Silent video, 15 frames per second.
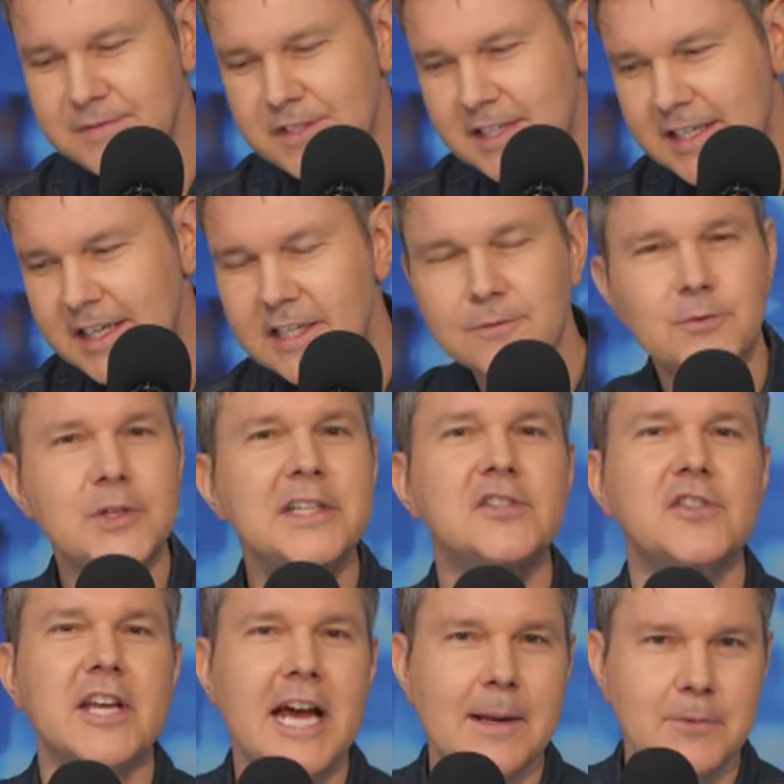to kind of
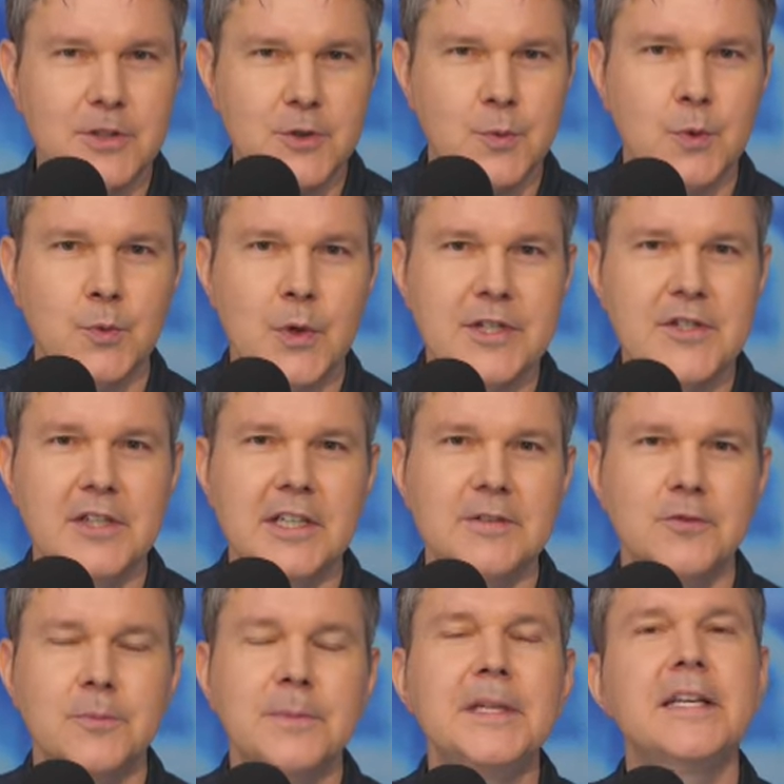reestablish what Resident
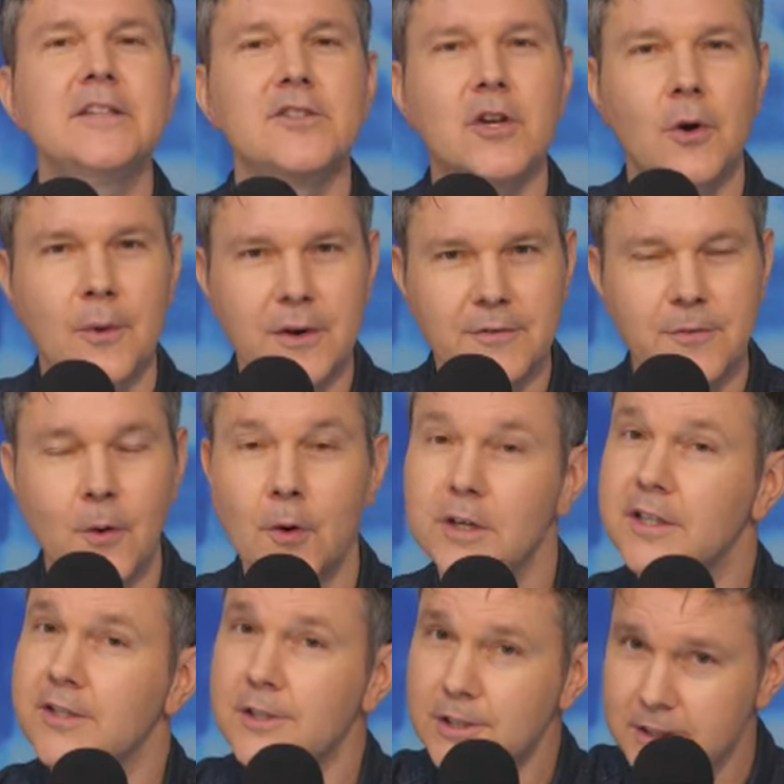Evil means going
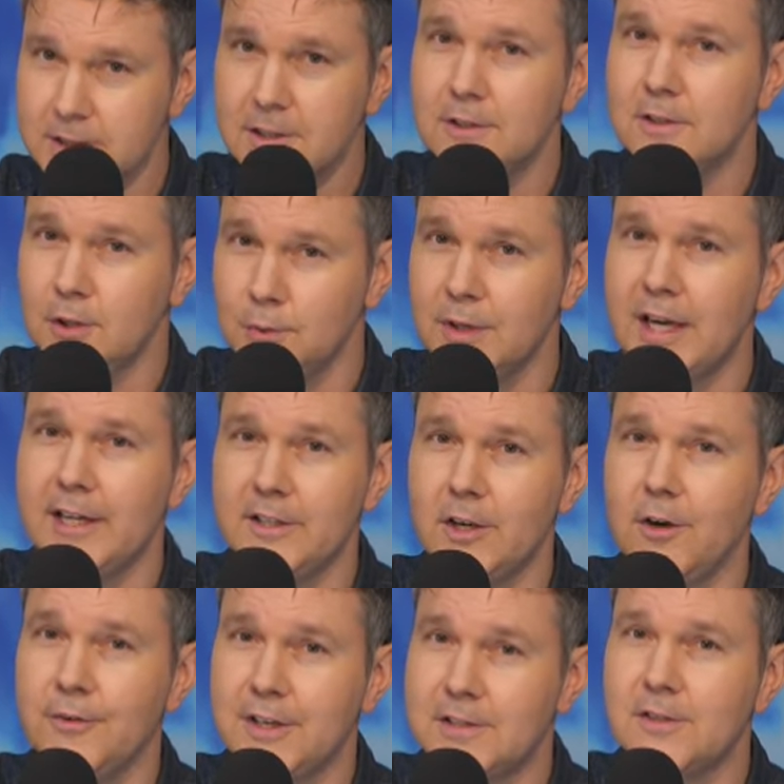forward, because you and I
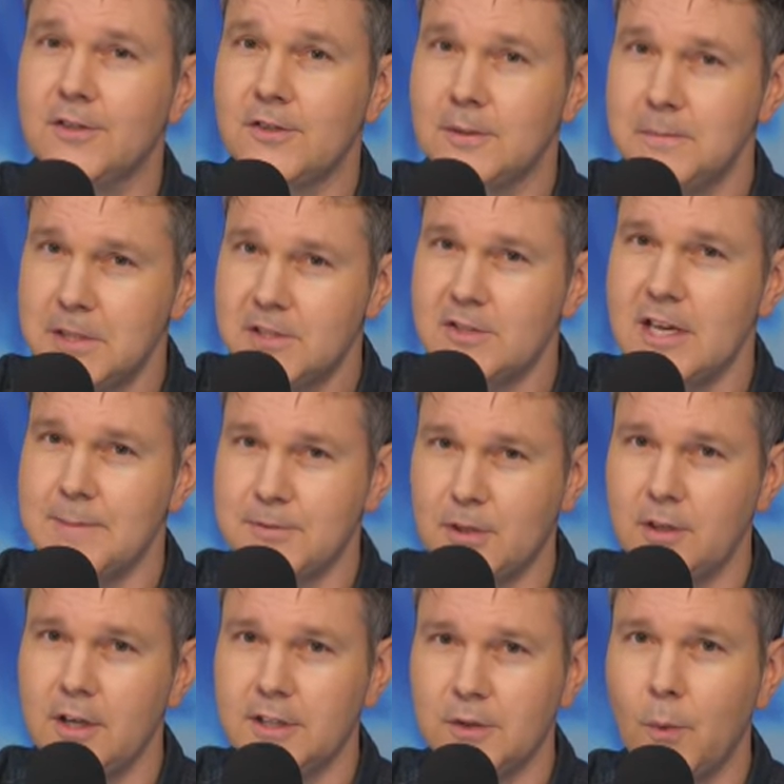know they took some missteps
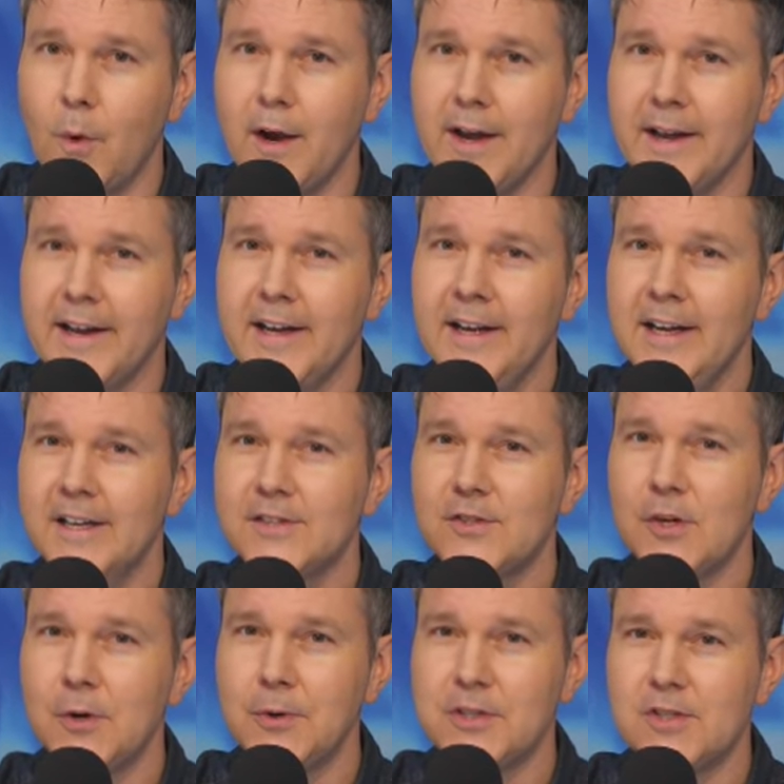along the way,
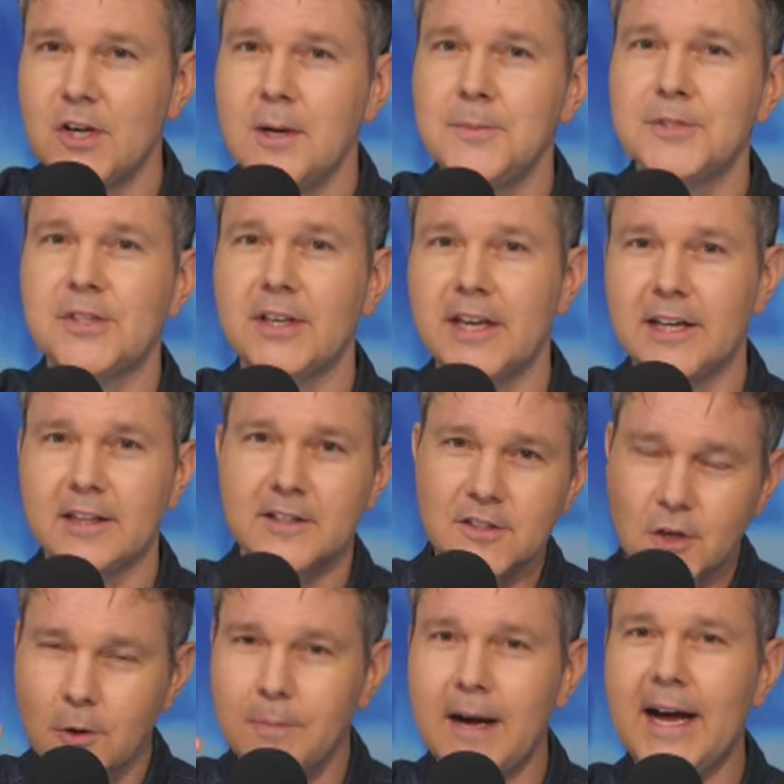so it's almost like,
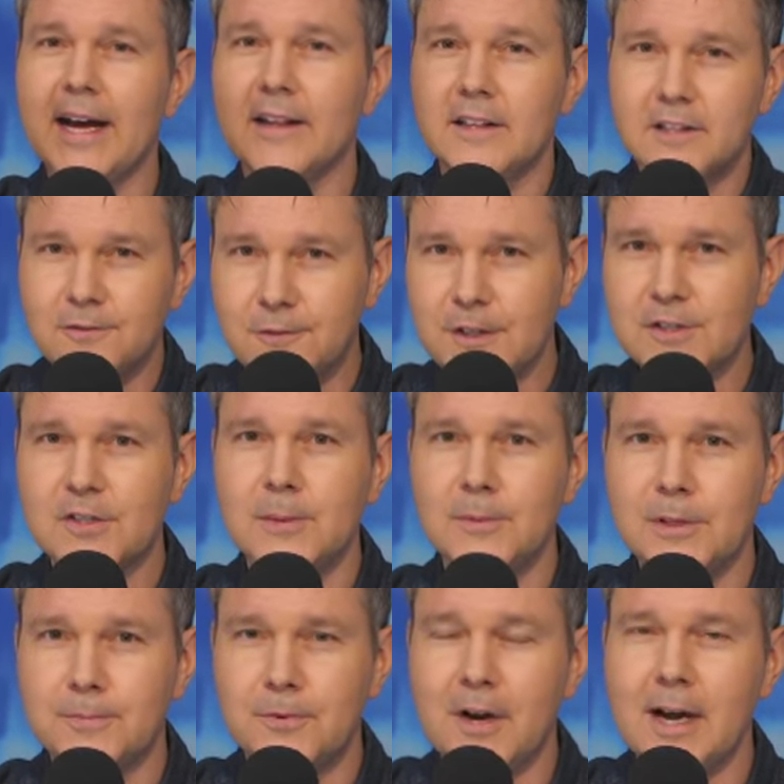let's go back, let's fix some
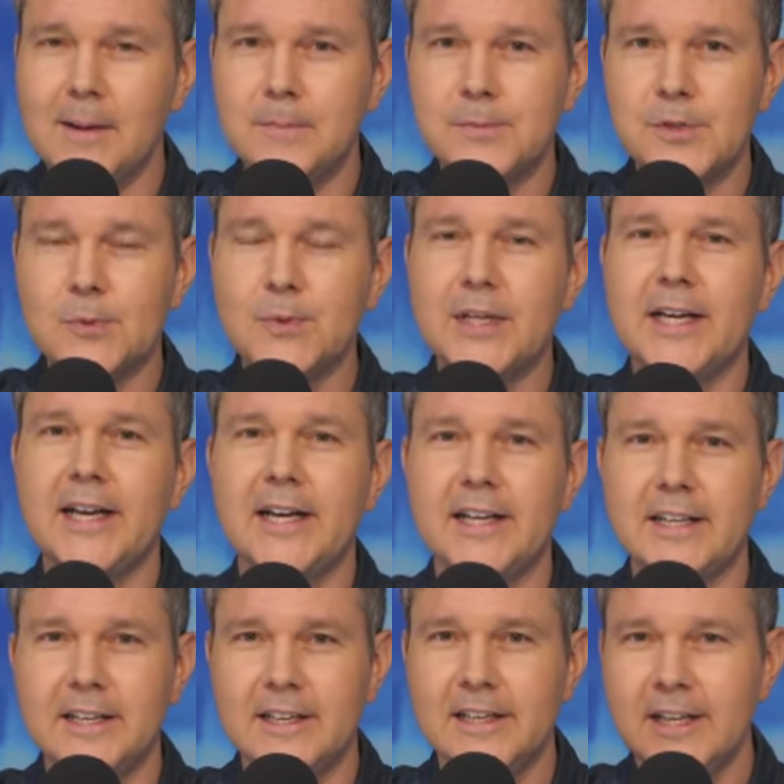of the problems that we
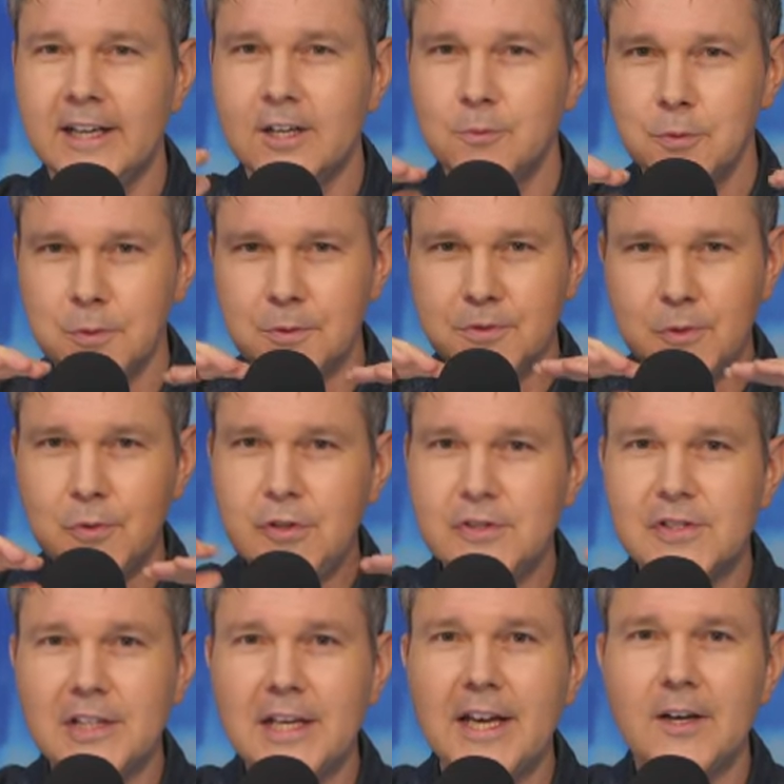had, and we'll do
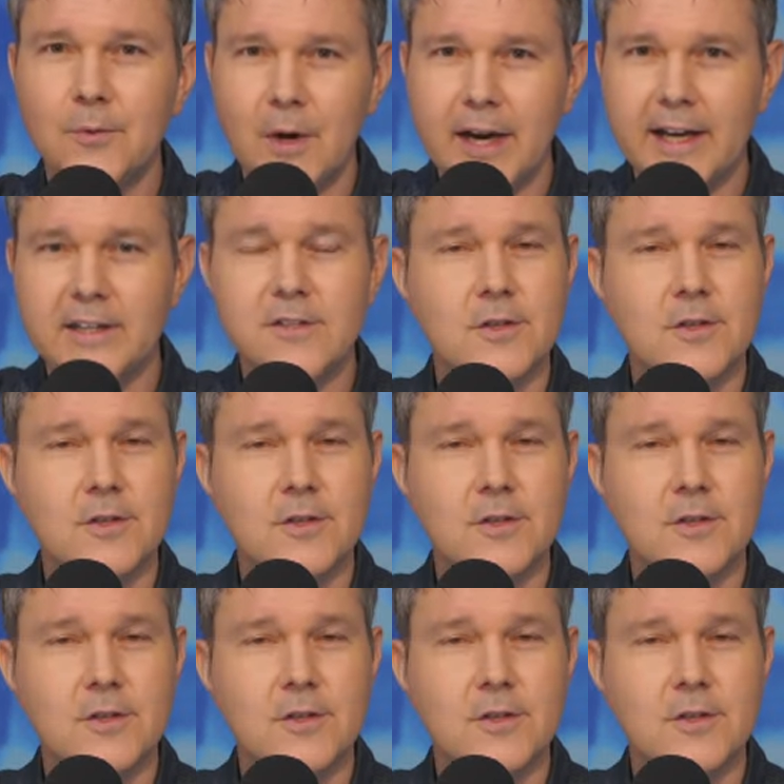this again right.